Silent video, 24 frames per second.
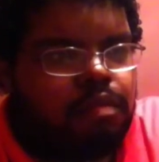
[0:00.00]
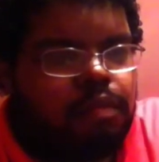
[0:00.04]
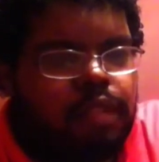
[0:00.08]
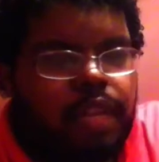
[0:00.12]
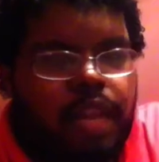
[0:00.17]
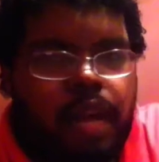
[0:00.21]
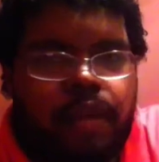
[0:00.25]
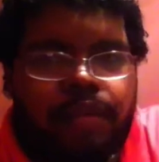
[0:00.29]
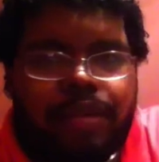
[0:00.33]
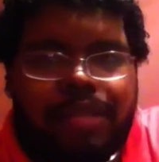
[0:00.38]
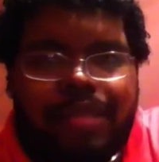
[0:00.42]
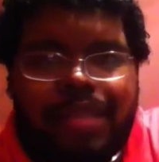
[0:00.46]

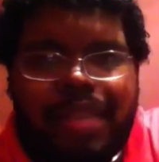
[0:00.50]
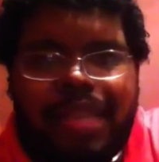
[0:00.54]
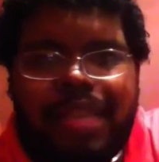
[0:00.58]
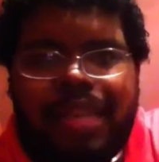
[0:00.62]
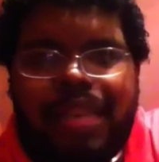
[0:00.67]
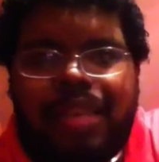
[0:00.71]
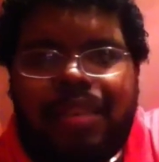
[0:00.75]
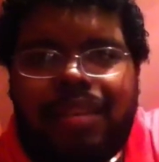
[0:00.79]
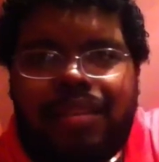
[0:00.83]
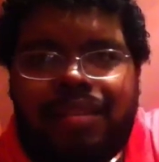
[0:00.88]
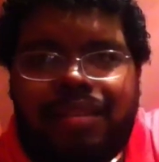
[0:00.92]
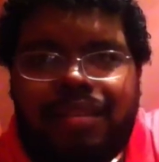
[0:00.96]
I would say
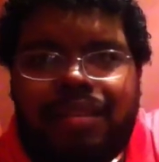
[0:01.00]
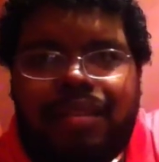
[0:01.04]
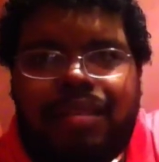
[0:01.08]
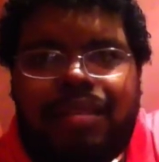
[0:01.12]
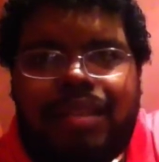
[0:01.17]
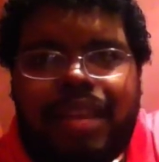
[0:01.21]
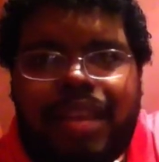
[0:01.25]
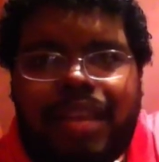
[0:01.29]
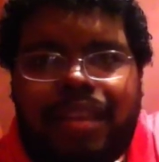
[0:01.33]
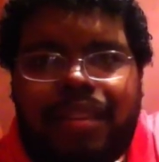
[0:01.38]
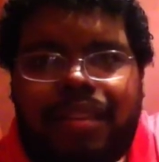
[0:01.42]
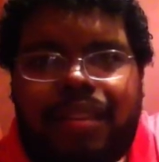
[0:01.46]
getting to the
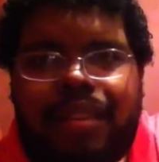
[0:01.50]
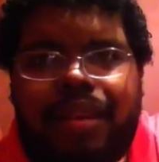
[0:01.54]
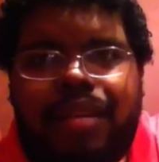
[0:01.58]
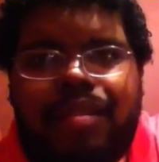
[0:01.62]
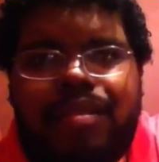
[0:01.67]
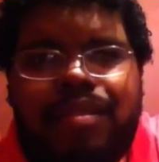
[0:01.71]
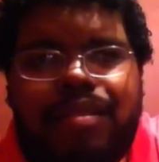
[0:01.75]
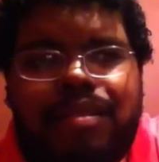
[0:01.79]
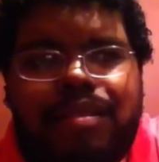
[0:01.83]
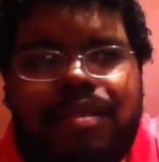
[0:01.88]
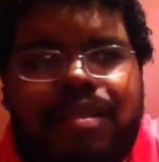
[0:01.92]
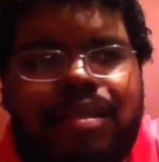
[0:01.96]
second,
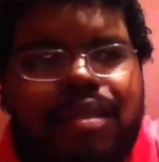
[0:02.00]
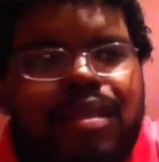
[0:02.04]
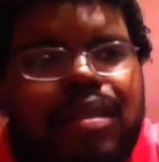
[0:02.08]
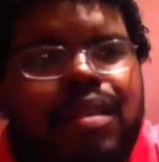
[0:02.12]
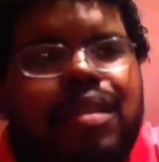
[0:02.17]
third,